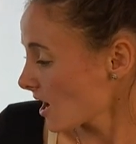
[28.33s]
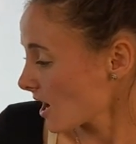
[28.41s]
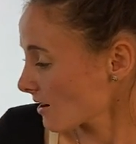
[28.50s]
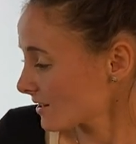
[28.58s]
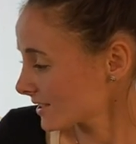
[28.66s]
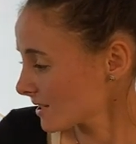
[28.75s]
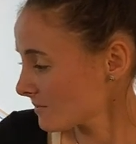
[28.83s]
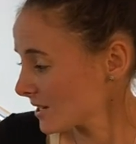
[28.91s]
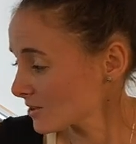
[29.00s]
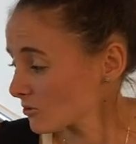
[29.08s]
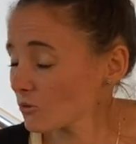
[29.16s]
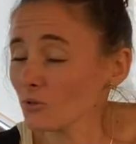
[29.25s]
Our assembly
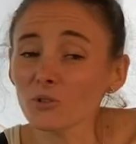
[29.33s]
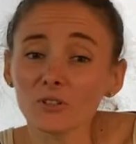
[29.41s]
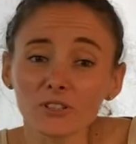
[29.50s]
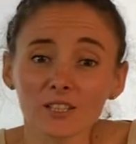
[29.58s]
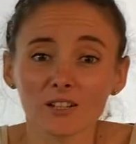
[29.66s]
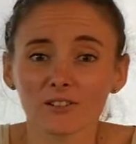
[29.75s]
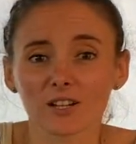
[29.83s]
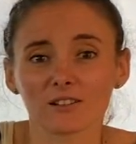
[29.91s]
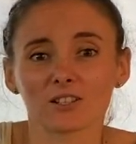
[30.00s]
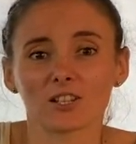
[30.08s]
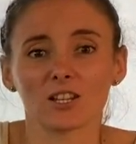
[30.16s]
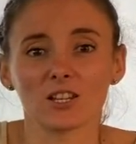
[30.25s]
is also
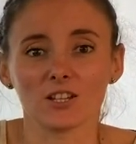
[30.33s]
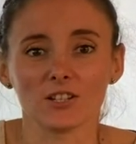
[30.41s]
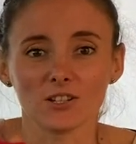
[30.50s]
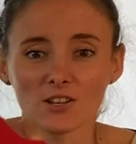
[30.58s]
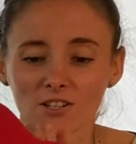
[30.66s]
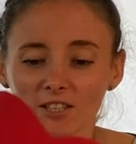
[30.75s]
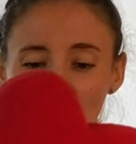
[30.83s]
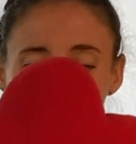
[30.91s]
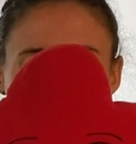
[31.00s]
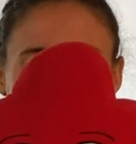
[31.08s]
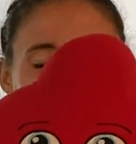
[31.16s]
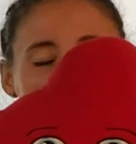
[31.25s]
going to use
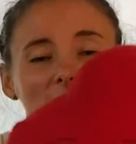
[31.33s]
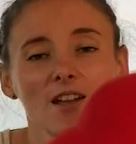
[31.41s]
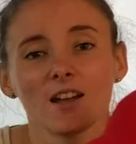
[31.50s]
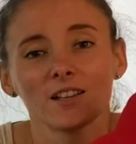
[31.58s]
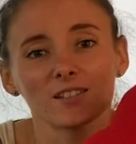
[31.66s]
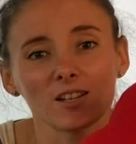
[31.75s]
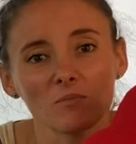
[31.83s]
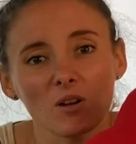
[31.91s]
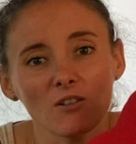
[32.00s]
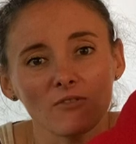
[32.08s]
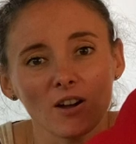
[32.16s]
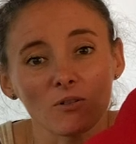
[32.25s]
some
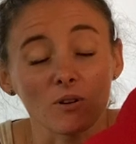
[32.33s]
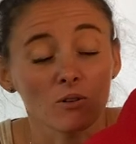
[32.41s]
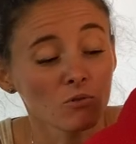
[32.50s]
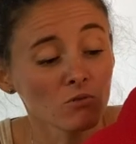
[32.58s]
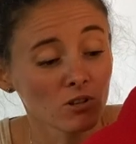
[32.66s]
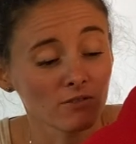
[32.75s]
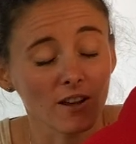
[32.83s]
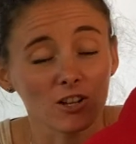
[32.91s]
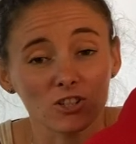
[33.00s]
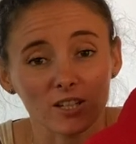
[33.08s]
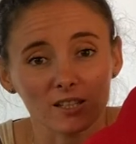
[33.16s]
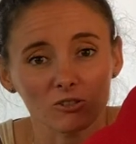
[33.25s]
of our, or all of our
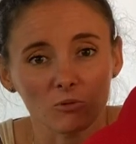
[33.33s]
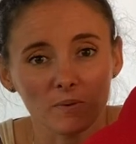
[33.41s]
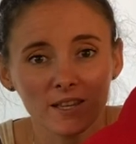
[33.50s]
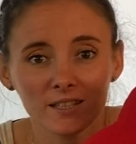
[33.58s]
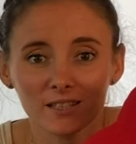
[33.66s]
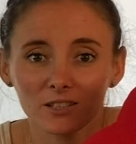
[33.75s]
jigsaw pieces.